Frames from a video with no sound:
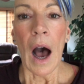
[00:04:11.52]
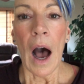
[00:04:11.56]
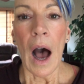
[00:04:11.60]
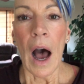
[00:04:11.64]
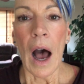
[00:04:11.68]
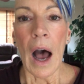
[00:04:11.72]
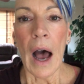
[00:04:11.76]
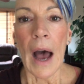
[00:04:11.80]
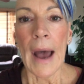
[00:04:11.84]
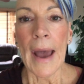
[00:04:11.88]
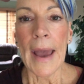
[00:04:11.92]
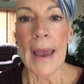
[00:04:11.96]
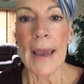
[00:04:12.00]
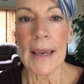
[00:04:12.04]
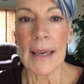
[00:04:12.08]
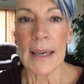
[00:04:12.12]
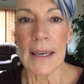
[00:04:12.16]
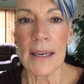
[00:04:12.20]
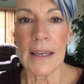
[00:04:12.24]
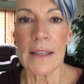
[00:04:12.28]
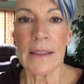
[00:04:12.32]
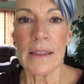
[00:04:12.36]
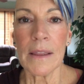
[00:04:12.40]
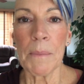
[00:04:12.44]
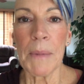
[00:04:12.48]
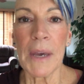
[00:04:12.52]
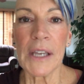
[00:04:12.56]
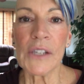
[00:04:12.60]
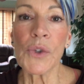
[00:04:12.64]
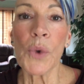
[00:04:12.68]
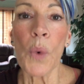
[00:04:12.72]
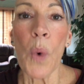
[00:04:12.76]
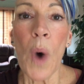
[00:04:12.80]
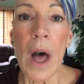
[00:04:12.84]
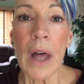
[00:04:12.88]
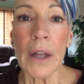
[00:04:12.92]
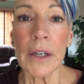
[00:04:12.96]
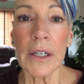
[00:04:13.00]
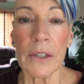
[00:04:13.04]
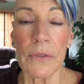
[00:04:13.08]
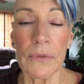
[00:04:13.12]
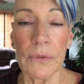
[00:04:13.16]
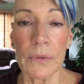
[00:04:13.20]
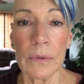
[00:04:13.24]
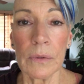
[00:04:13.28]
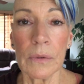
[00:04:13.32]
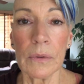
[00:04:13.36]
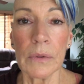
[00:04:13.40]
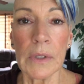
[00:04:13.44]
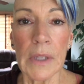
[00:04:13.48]
I eat the best quality
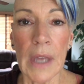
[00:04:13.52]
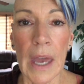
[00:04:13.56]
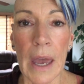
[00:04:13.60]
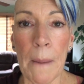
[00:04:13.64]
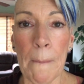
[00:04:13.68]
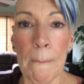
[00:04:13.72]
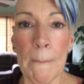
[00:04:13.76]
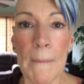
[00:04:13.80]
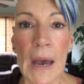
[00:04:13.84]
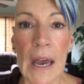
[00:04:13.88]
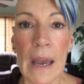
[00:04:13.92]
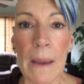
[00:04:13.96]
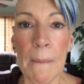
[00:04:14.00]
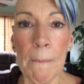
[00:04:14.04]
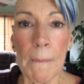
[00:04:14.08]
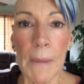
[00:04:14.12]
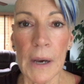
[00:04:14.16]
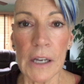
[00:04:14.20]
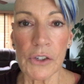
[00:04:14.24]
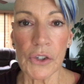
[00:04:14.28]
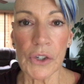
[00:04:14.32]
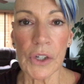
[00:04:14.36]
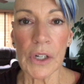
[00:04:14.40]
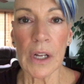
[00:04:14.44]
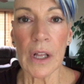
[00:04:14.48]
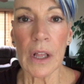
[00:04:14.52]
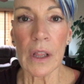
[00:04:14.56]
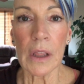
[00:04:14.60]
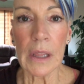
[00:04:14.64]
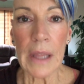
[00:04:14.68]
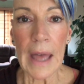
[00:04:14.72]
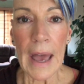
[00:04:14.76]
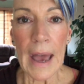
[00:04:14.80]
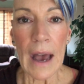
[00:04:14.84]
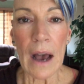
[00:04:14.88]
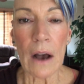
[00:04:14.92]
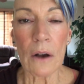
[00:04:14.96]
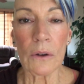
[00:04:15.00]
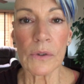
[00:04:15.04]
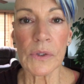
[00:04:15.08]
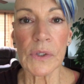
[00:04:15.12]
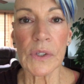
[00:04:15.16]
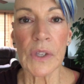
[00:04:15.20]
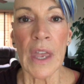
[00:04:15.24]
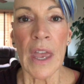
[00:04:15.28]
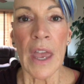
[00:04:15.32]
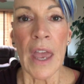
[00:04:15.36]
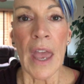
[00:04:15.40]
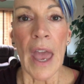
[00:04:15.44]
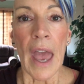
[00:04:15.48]
food that my budget allows.
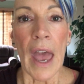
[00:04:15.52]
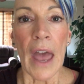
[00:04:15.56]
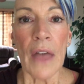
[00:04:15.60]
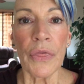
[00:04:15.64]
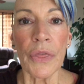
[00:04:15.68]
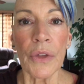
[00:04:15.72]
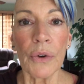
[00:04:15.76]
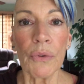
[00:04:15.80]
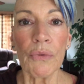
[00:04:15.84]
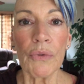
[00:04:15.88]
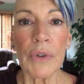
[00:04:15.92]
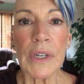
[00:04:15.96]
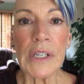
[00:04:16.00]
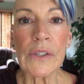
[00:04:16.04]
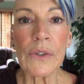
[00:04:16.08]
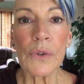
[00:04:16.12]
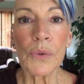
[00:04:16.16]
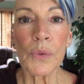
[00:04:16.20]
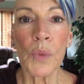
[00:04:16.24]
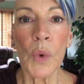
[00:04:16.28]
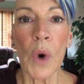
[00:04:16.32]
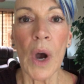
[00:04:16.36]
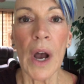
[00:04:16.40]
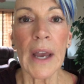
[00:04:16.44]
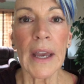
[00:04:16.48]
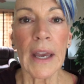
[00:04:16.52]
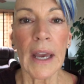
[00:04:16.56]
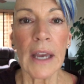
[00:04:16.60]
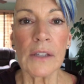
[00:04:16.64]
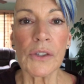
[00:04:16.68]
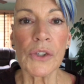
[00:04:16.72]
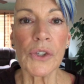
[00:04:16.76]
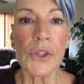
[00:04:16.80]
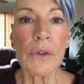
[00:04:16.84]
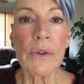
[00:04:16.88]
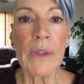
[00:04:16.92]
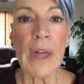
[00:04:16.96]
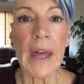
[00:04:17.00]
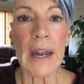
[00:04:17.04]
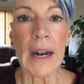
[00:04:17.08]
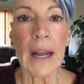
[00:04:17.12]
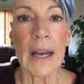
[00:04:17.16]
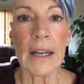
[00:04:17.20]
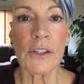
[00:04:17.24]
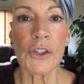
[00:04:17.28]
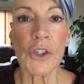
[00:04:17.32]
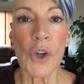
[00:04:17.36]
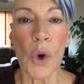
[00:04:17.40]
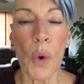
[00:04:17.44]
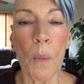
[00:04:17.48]
And the reason why I do that,
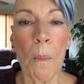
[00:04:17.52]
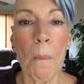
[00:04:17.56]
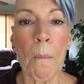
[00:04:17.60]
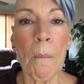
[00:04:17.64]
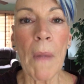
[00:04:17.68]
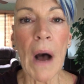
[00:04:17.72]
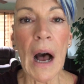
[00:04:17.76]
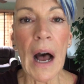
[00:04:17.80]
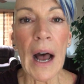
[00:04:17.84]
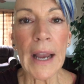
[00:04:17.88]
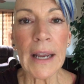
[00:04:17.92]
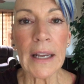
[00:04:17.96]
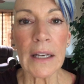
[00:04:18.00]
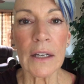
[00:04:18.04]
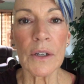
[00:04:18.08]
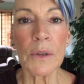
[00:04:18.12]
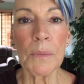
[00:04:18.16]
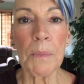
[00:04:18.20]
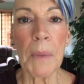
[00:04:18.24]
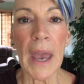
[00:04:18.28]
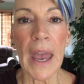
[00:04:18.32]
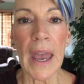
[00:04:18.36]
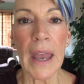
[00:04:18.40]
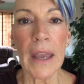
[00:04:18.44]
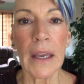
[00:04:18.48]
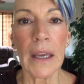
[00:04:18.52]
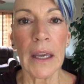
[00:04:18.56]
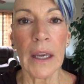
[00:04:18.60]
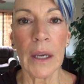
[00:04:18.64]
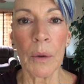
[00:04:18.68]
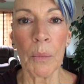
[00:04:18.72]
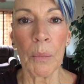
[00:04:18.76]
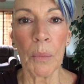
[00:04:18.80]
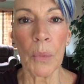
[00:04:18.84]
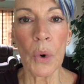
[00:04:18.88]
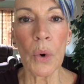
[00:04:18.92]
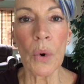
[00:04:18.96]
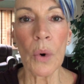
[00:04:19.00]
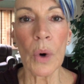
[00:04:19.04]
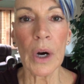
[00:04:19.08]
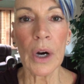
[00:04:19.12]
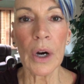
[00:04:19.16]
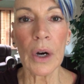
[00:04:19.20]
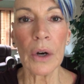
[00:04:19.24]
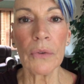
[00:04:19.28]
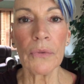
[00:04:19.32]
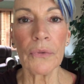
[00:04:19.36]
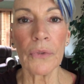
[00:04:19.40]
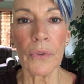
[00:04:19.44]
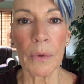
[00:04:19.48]
I don't mind paying
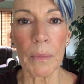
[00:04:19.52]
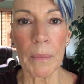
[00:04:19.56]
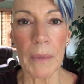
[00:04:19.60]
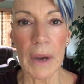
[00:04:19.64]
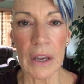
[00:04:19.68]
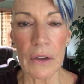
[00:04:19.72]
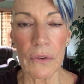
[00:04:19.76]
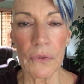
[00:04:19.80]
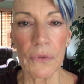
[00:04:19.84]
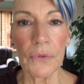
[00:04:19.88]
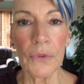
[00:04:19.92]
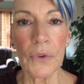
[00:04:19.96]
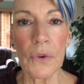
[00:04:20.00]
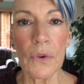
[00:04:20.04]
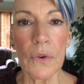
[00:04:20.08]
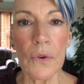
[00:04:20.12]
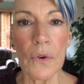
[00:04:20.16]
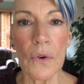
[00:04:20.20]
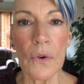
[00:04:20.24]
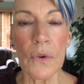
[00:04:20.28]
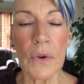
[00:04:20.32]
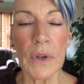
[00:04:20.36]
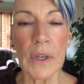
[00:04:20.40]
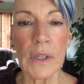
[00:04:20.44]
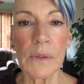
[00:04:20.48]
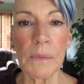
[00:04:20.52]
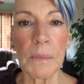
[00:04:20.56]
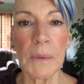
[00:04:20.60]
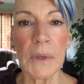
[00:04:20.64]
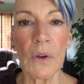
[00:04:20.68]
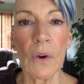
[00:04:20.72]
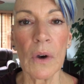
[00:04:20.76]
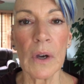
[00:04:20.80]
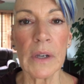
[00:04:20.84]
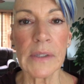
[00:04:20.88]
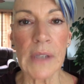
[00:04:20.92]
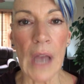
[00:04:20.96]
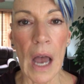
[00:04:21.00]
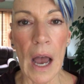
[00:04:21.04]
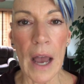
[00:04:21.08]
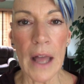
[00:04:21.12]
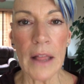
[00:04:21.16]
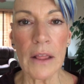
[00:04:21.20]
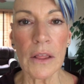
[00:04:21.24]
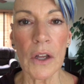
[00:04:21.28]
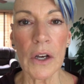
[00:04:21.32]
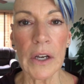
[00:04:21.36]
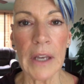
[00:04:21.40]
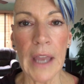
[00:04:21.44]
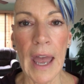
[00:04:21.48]
more for my food, is because I
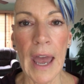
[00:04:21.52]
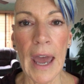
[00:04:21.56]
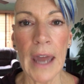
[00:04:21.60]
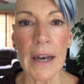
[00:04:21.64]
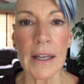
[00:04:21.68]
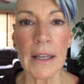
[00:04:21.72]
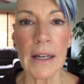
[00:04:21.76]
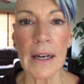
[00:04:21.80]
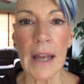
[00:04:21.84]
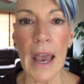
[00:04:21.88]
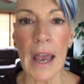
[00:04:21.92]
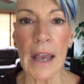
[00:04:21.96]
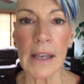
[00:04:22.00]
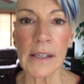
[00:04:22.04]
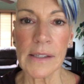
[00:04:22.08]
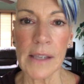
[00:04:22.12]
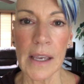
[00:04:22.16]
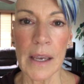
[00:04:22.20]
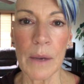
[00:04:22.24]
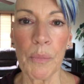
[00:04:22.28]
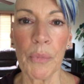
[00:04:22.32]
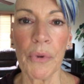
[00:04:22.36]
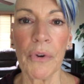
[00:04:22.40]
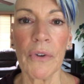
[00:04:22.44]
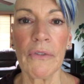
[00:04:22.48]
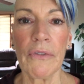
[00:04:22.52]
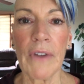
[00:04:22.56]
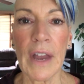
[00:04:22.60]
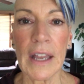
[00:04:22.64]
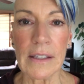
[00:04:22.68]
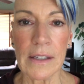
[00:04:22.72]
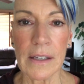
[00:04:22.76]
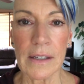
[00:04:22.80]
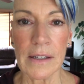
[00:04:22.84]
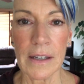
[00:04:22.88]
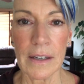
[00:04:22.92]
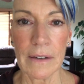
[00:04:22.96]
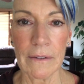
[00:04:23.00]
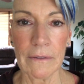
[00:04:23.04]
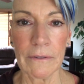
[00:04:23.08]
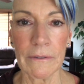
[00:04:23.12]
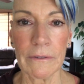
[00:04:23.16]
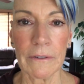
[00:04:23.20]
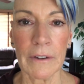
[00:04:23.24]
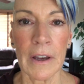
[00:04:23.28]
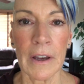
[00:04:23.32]
look at it as a preventative